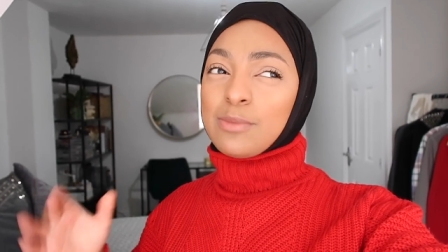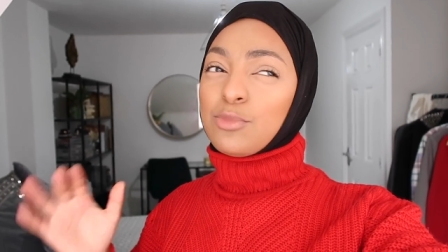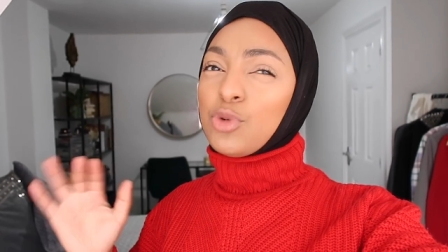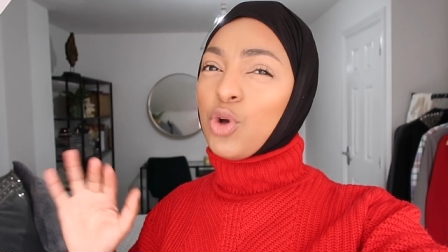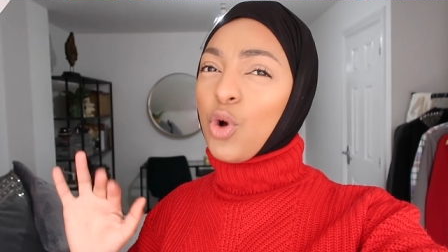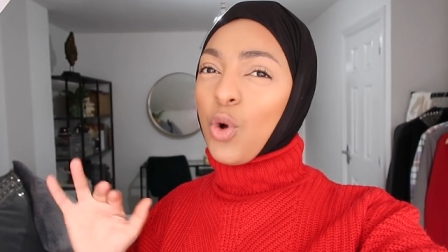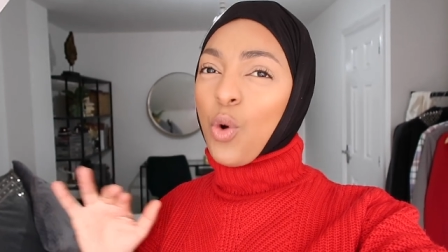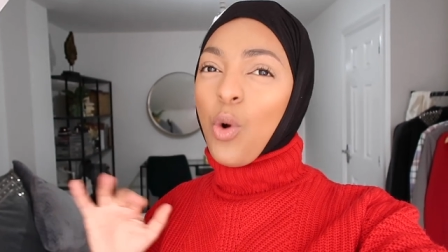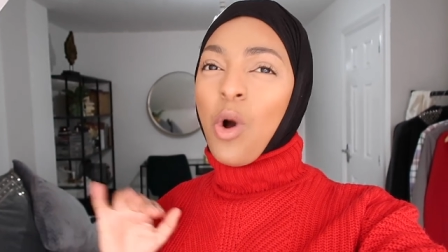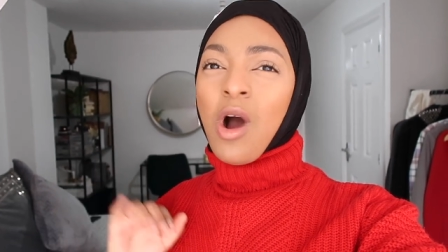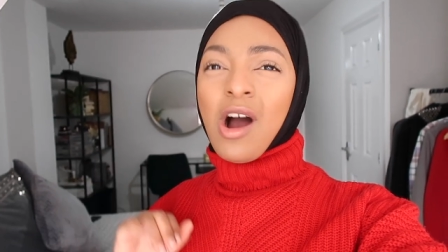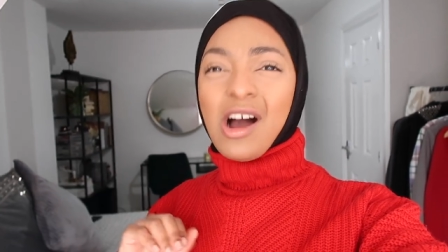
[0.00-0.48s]
I'm
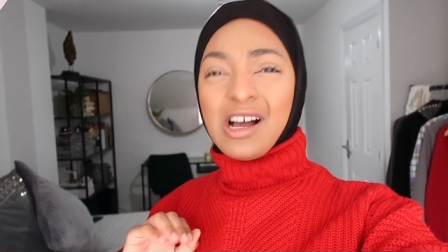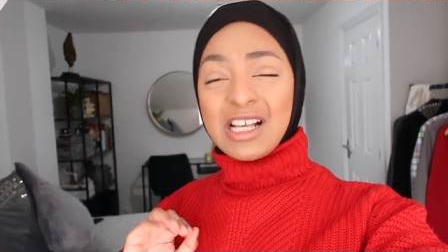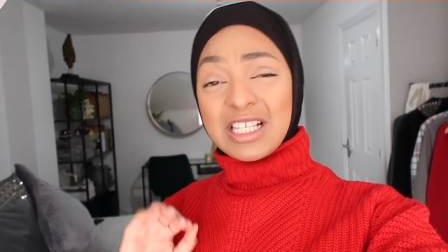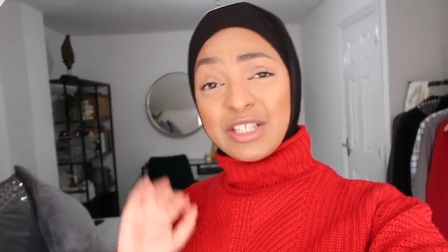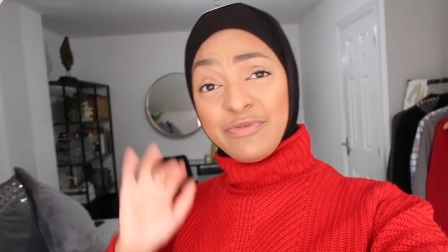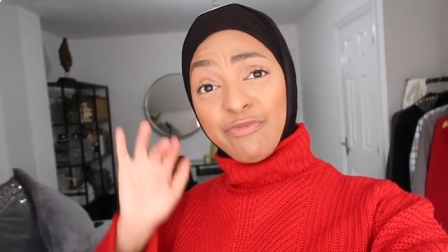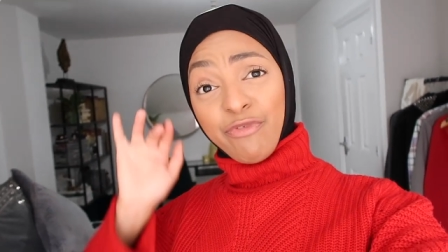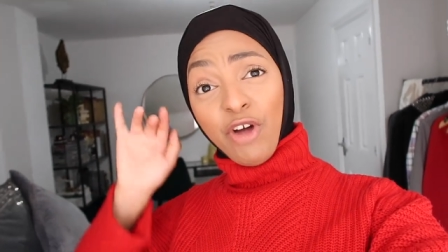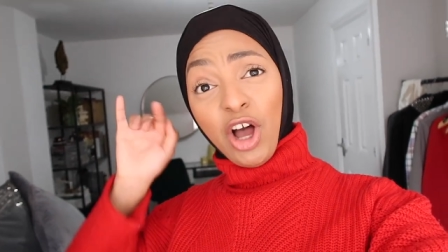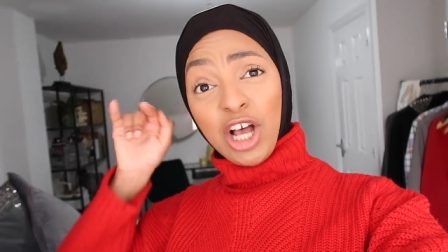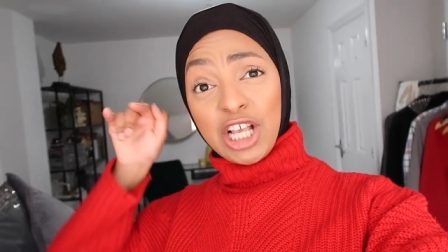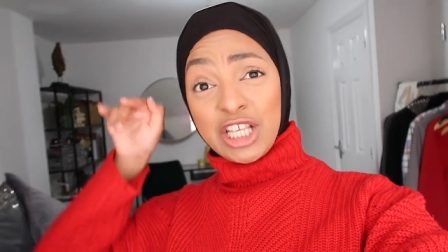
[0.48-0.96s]
not quite
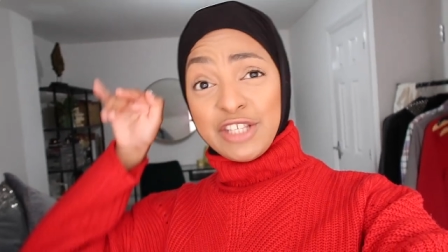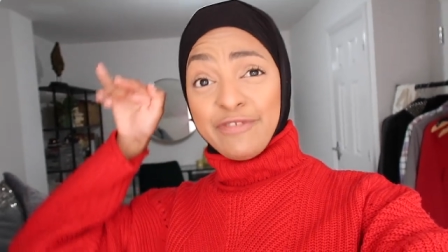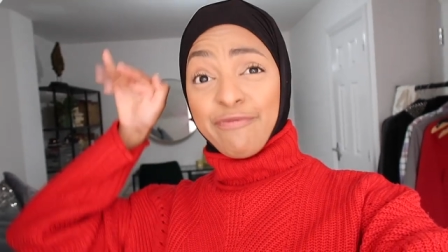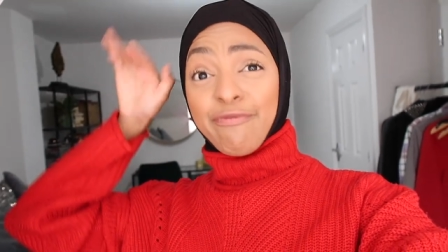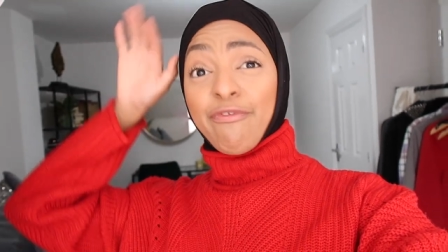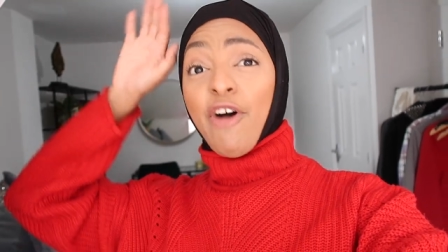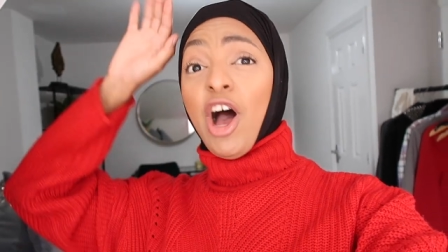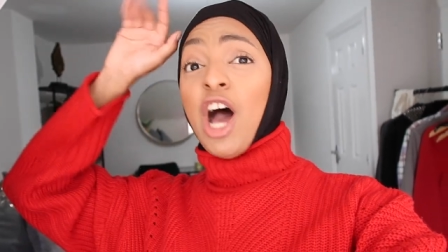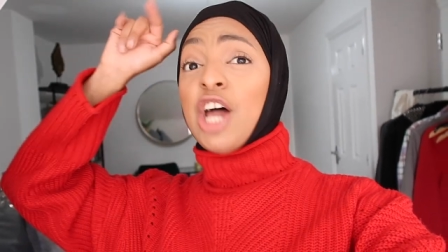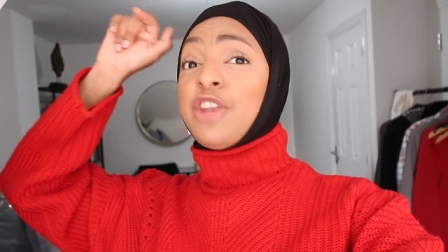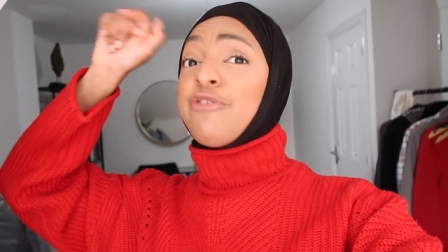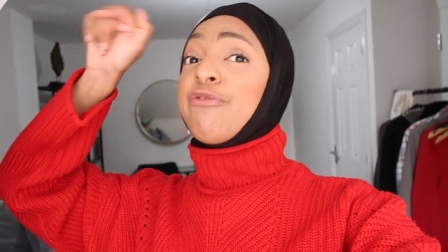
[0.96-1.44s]
as, as
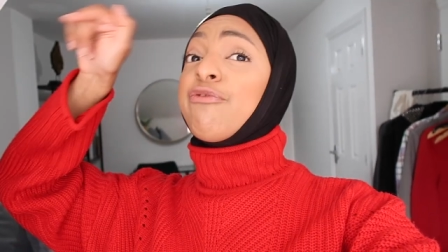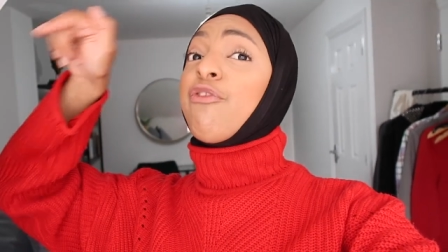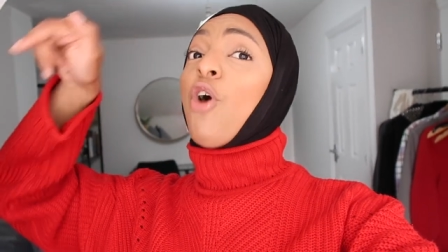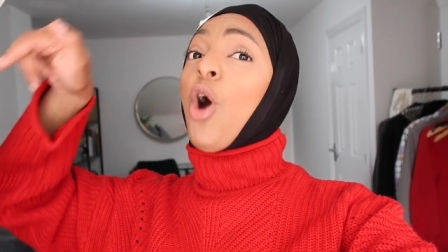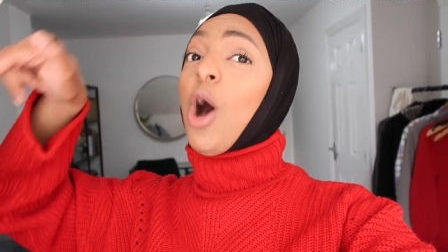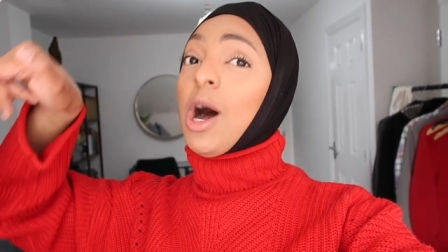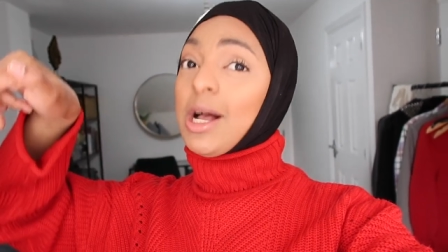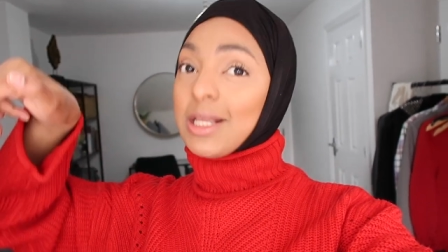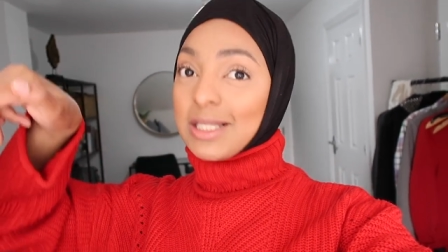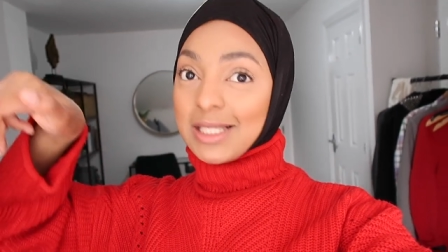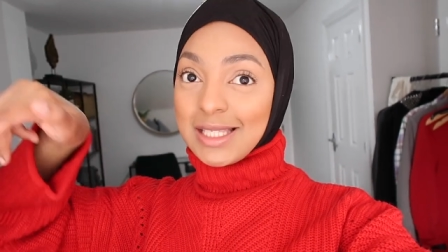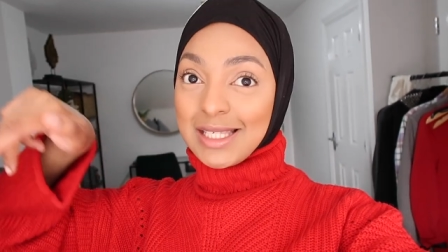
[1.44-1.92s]

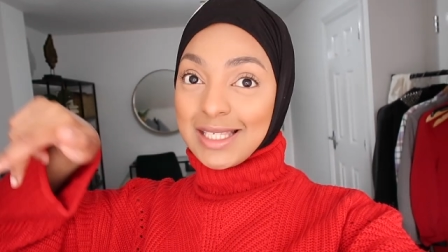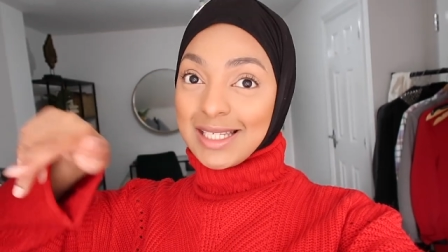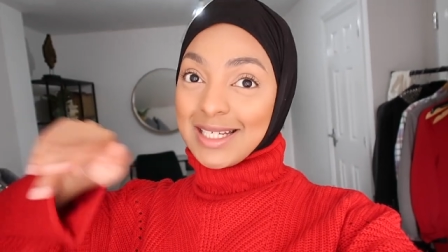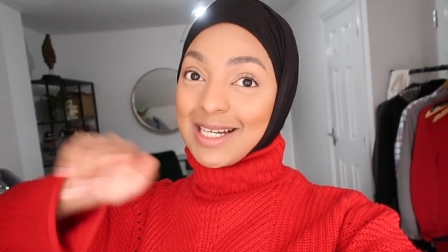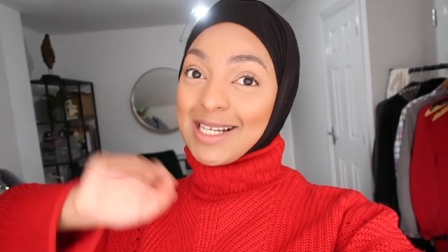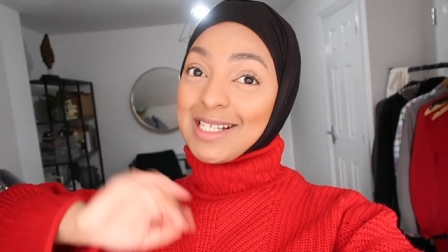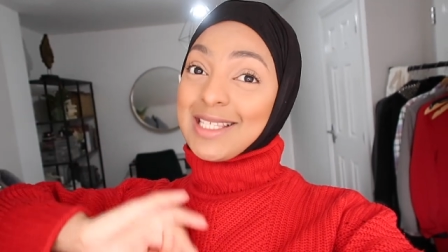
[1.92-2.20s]
advanced